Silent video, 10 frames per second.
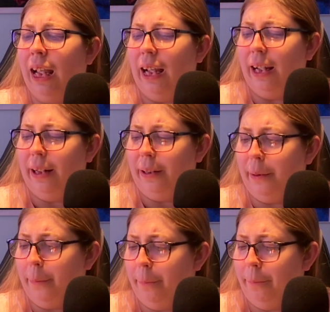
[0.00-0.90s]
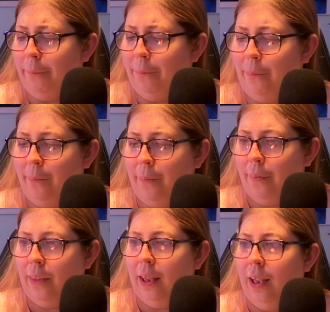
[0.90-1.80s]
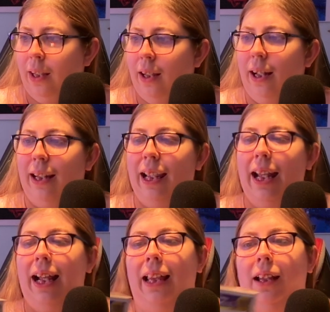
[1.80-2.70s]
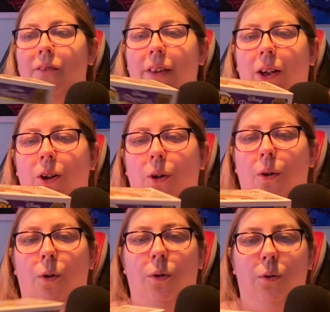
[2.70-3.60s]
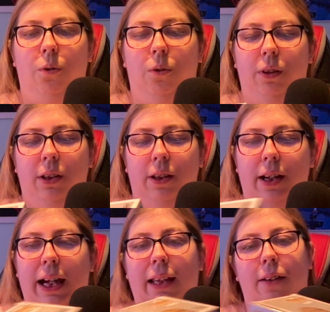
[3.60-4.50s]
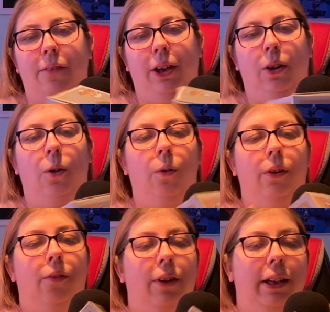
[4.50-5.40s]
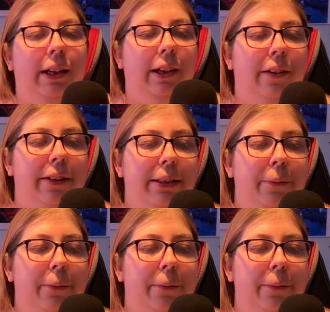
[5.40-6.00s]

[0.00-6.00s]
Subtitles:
Again, I love the gold. I love the gold over here as